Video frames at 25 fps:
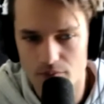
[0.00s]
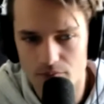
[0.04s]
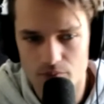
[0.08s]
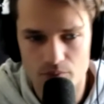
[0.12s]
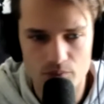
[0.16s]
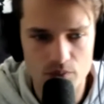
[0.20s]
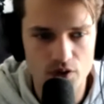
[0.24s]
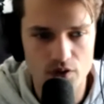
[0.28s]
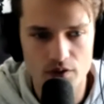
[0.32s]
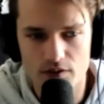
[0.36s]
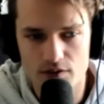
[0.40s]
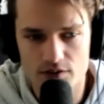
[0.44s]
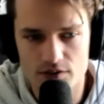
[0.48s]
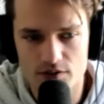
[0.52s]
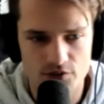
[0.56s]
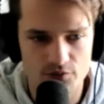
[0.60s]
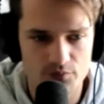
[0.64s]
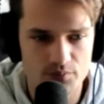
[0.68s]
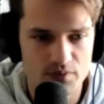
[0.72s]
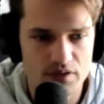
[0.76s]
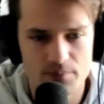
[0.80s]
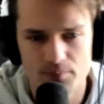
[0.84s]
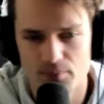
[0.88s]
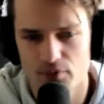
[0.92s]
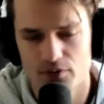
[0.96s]
millions of
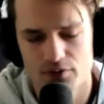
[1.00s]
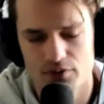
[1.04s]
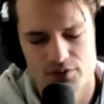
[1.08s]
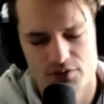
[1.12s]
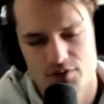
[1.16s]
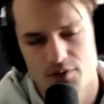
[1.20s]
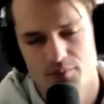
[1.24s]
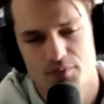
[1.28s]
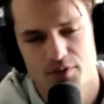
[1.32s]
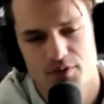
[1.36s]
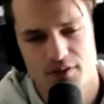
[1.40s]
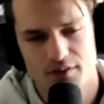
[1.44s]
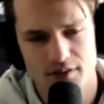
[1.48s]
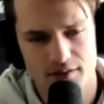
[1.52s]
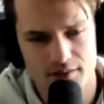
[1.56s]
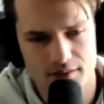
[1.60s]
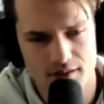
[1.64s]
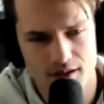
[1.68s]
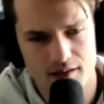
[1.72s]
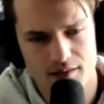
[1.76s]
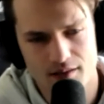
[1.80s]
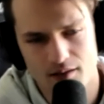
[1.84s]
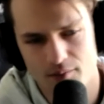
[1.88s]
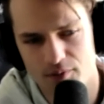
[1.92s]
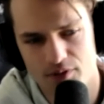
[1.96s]
people or something like
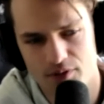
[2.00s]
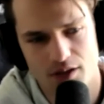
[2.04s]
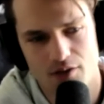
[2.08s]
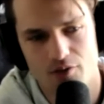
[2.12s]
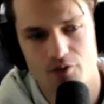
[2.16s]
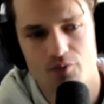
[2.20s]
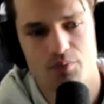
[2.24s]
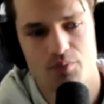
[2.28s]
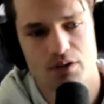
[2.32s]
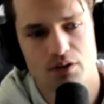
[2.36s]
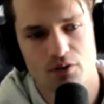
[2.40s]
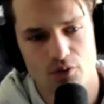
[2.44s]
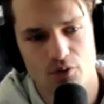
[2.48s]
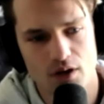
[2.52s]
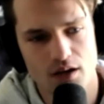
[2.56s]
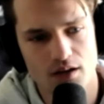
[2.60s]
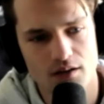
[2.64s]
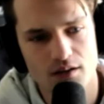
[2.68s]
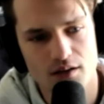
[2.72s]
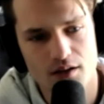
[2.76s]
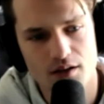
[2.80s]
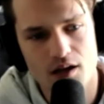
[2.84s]
that. I mean, that would be great.